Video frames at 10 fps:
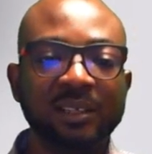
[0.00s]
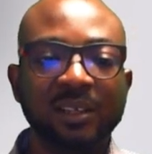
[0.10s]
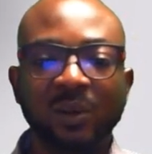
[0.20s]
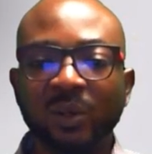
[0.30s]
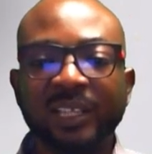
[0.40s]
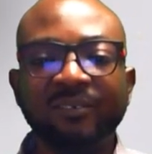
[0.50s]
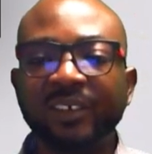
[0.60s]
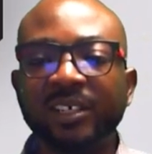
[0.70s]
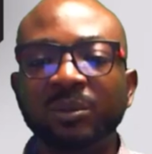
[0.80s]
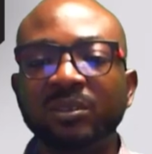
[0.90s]
or other
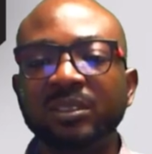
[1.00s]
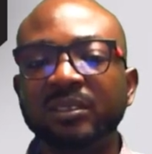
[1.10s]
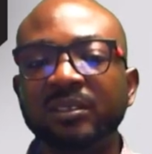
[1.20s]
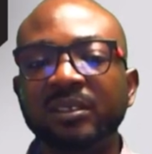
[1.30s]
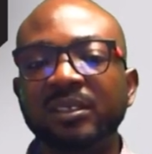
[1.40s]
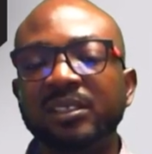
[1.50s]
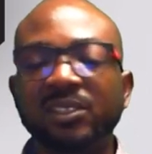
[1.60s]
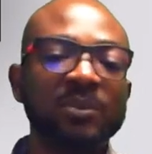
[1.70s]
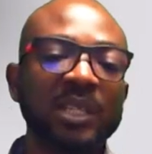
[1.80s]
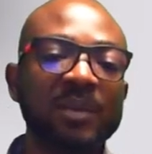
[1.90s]
variables.
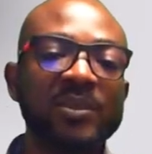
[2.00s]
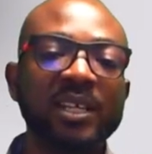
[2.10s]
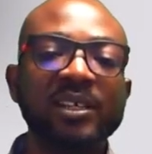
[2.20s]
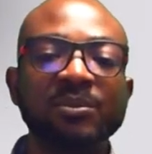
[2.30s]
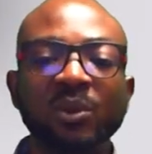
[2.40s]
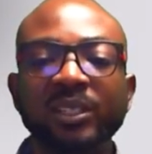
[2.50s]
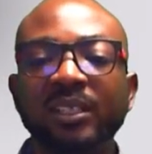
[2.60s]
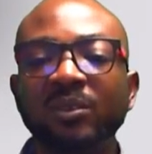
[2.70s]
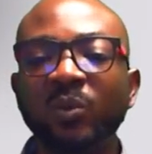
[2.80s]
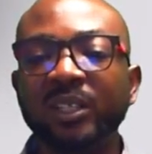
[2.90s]
Sometimes there is more
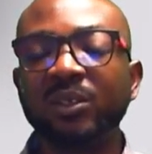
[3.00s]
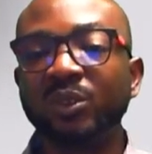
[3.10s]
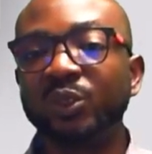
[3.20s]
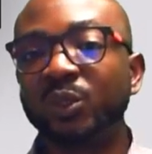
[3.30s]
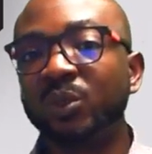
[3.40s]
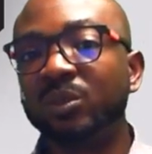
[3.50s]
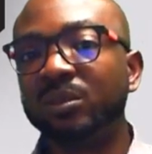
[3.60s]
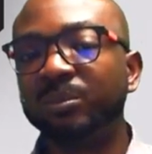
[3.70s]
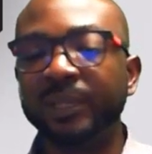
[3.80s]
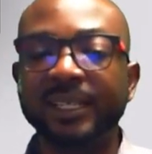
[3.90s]
than one control
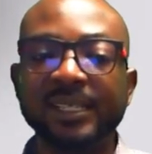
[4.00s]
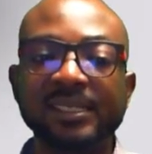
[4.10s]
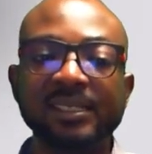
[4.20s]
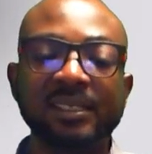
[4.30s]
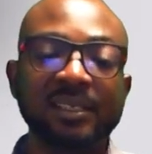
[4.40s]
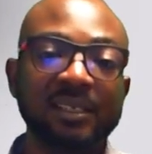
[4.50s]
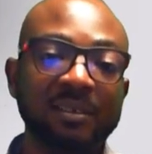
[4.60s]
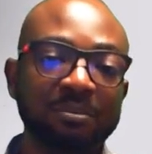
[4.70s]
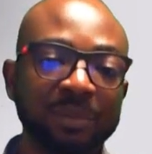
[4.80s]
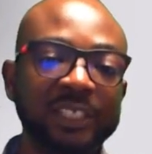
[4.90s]
per case.
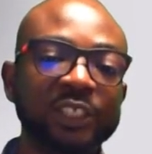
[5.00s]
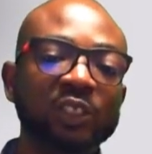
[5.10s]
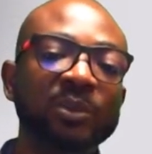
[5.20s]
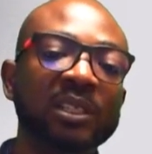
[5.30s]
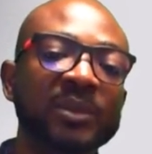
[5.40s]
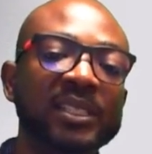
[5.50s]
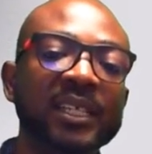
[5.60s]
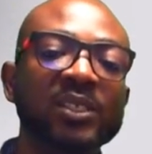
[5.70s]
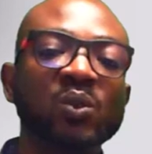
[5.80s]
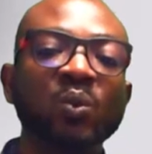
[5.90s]
Matching should be
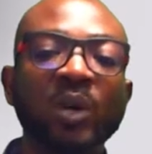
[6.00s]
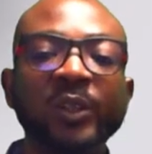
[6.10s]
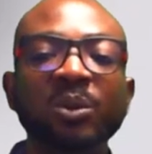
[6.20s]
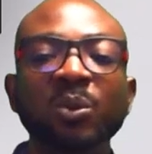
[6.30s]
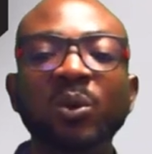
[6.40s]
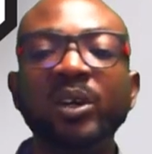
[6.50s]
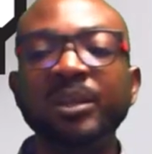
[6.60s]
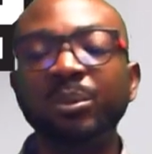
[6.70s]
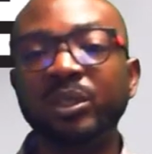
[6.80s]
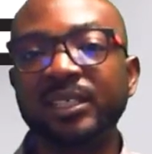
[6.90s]
limited to one or more
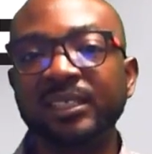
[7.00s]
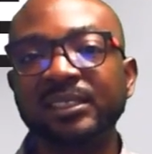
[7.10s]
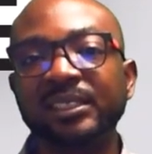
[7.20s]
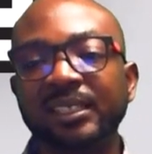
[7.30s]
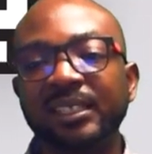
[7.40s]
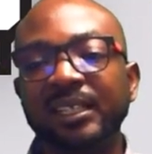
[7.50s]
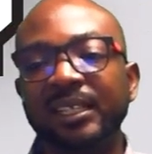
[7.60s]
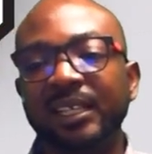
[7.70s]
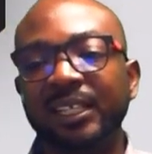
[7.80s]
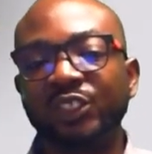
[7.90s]
important
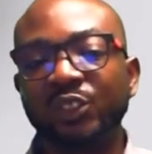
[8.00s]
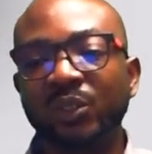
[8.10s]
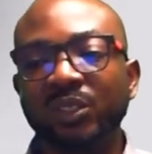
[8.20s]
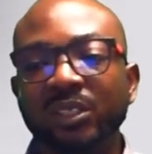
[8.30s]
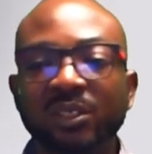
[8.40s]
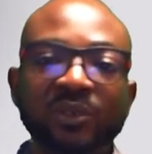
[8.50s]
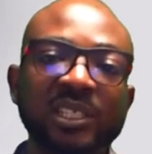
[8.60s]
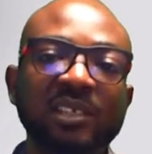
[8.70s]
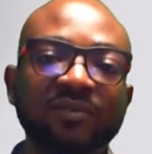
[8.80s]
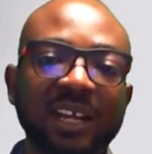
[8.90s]
and strong
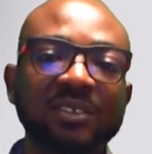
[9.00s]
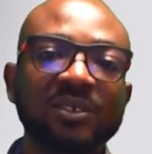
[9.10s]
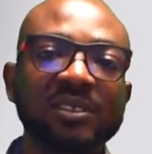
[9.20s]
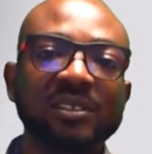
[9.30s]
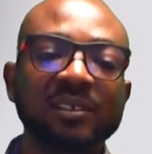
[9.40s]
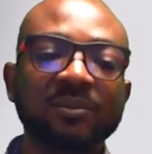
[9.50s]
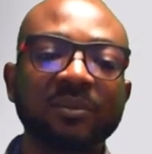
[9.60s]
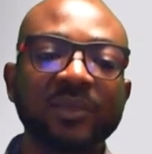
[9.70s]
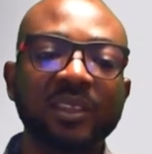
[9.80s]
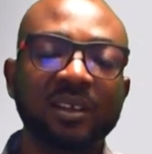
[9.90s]
risk factors.
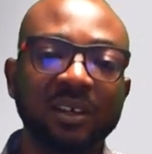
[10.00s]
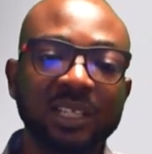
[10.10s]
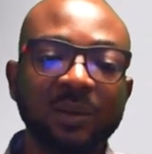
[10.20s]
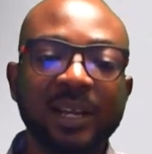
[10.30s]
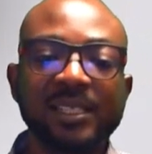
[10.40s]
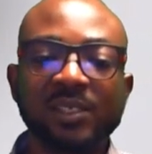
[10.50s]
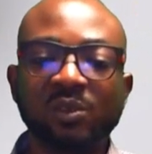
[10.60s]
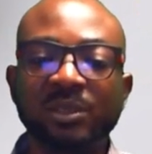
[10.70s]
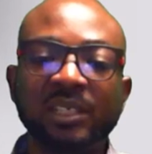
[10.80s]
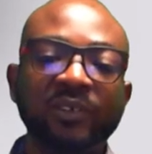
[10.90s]
Otherwise, it will
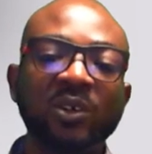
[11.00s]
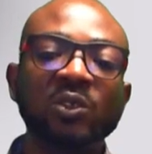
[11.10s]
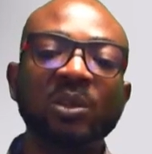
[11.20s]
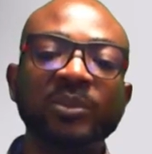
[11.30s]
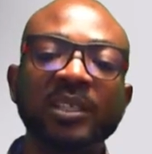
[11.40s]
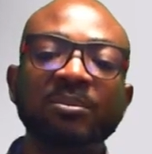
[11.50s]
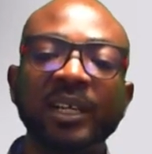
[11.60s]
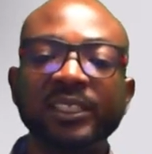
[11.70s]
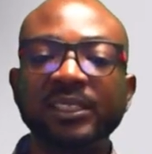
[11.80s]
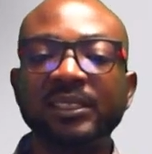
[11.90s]
be difficult to obtain
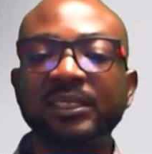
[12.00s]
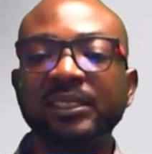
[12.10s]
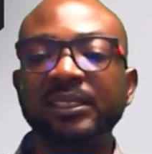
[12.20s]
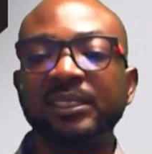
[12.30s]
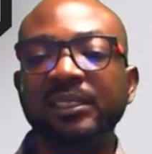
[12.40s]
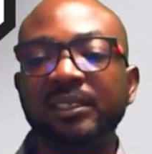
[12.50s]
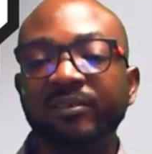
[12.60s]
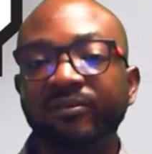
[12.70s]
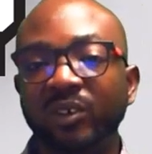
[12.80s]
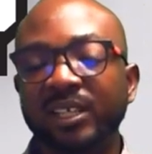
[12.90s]
matches
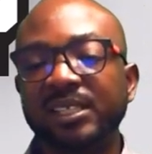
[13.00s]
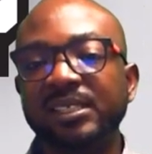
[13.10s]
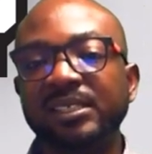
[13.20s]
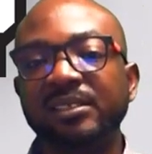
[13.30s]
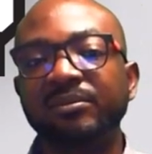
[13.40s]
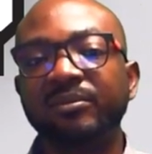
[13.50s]
for cases.